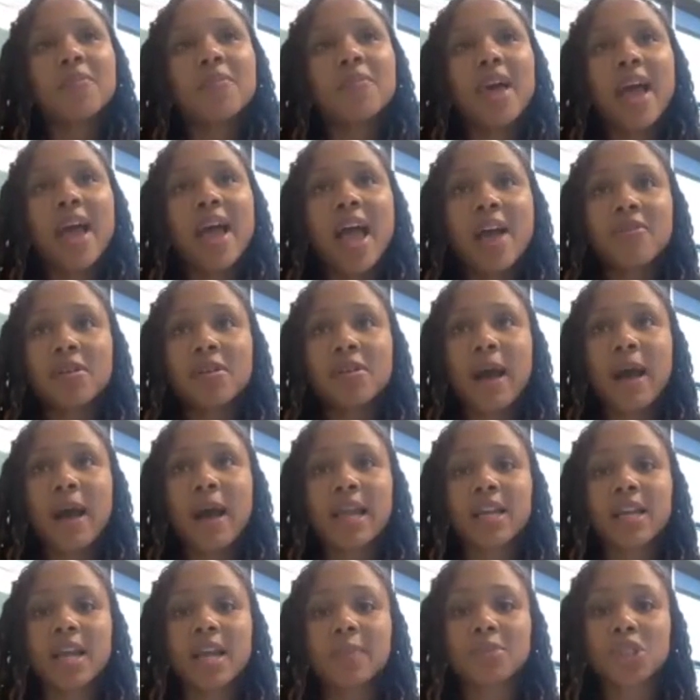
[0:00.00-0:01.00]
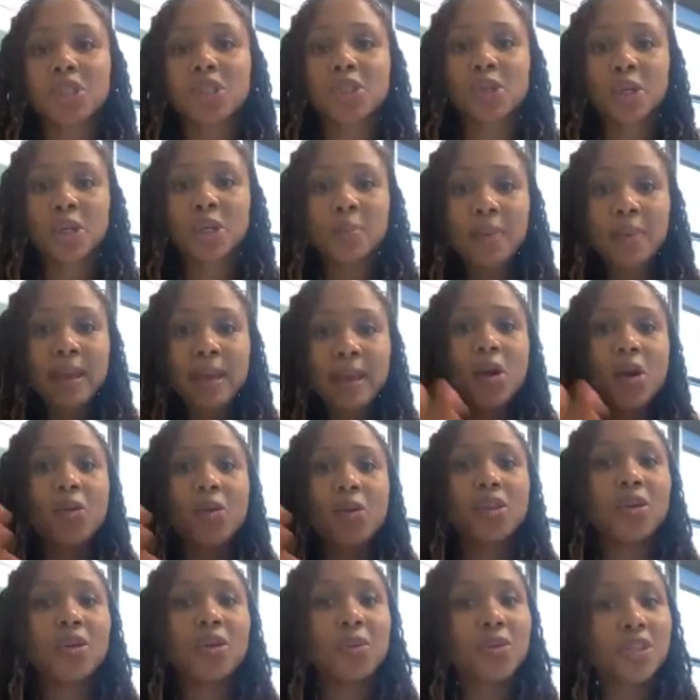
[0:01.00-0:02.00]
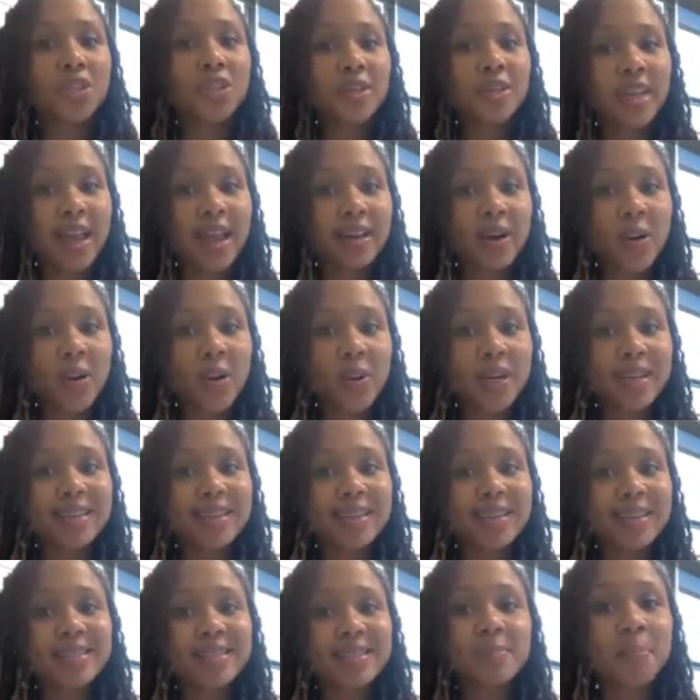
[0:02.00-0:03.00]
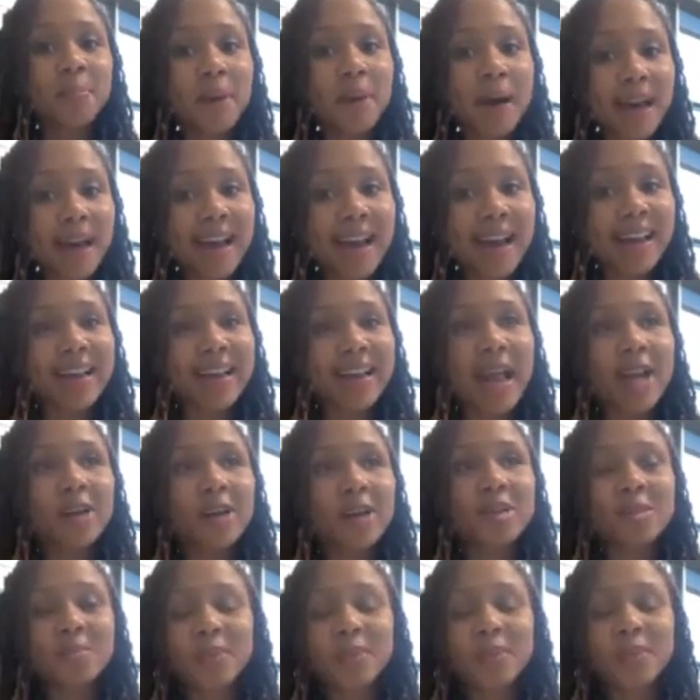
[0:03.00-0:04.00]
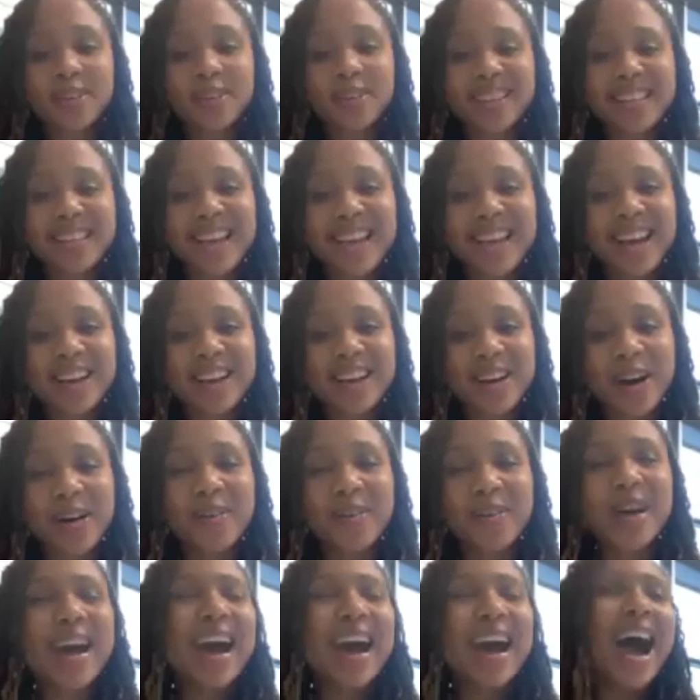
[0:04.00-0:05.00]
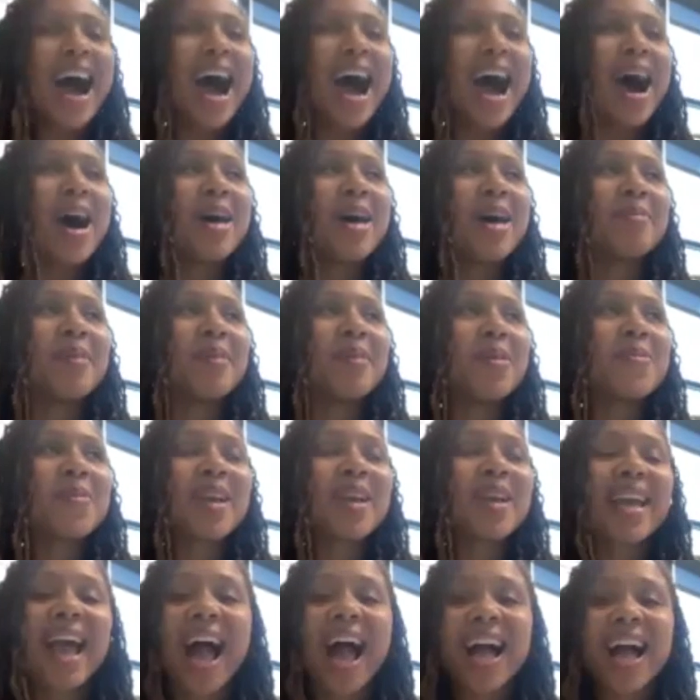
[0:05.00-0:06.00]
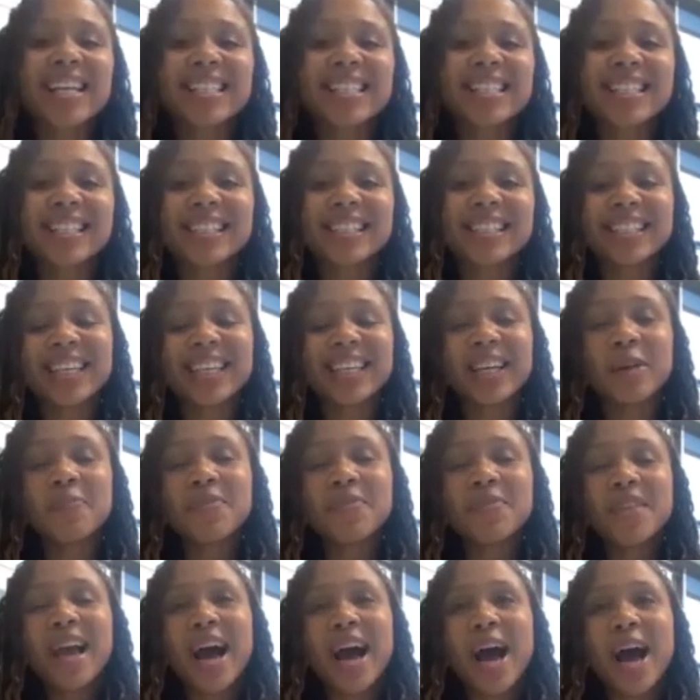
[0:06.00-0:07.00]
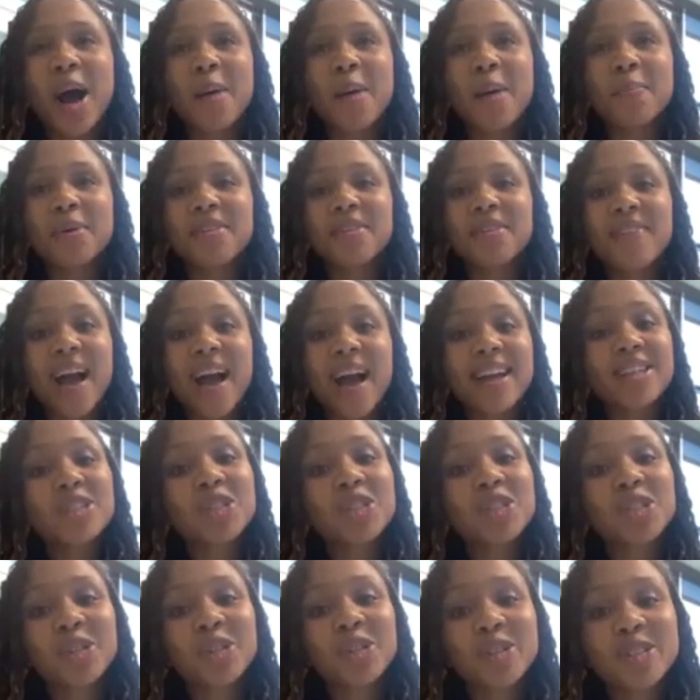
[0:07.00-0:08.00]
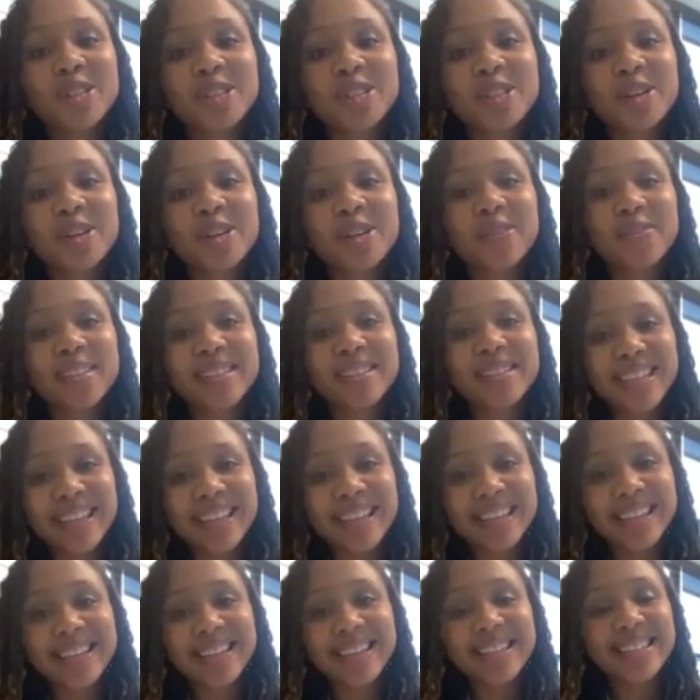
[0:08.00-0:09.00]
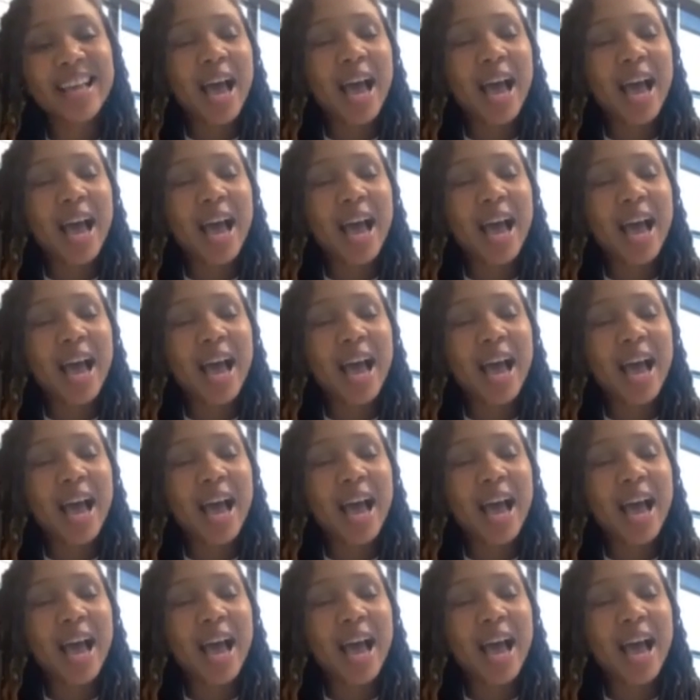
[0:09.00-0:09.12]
Everybody, I'm sure, may know who the gecko is, but Geico's bigger than the gecko. We actually provide insurance services